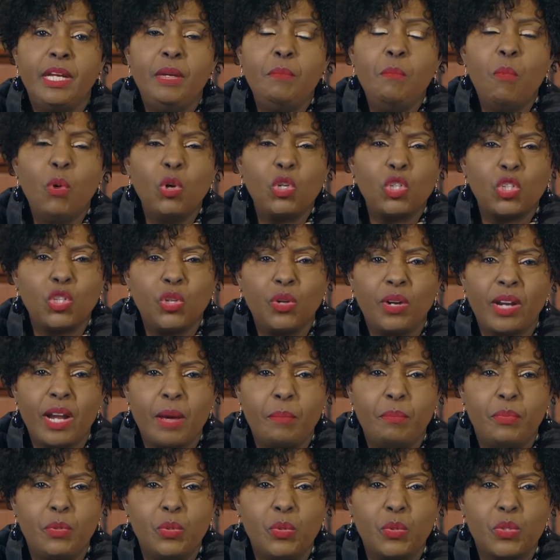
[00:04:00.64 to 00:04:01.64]
Emotional
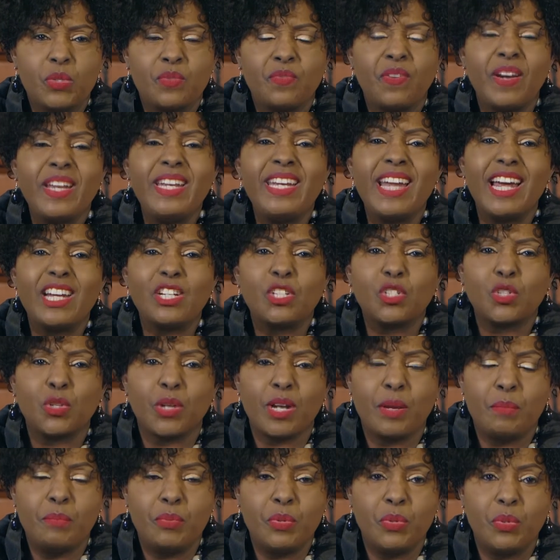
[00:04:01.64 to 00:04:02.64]
abuse,
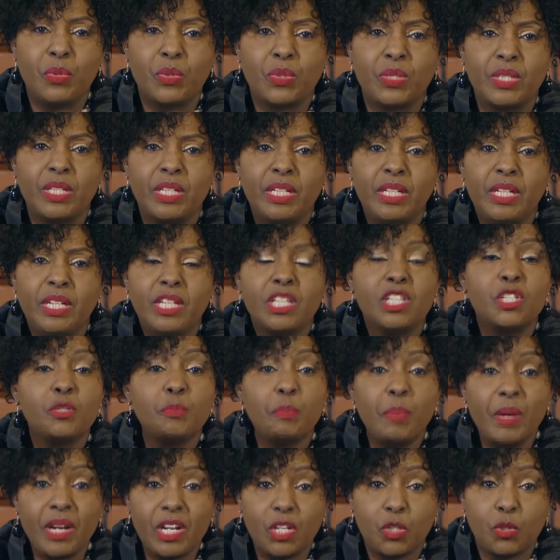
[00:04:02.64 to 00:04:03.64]
financial abuse,
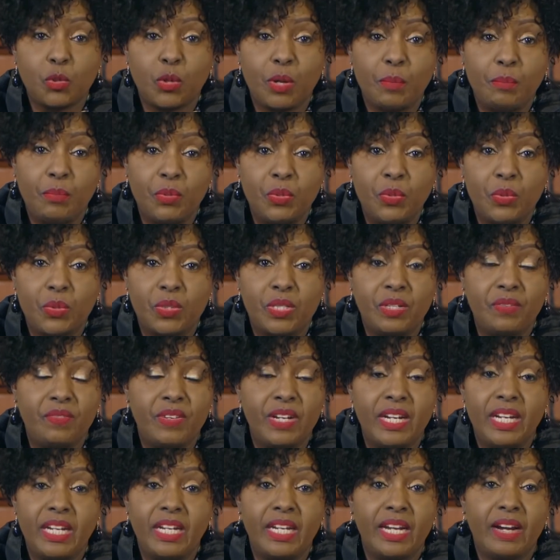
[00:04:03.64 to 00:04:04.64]
spiritual abuse
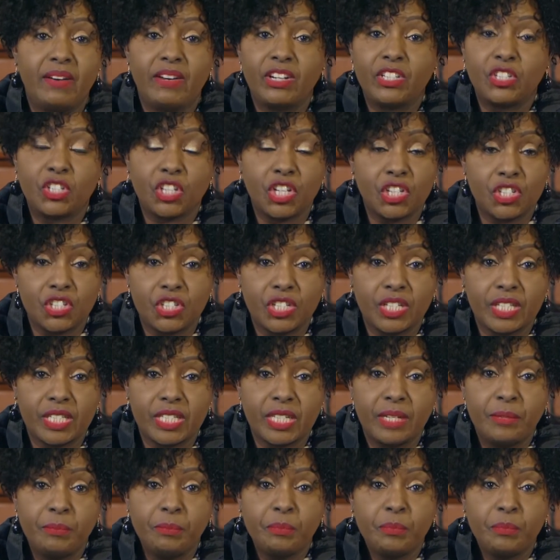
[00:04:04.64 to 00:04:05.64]
even in our churches,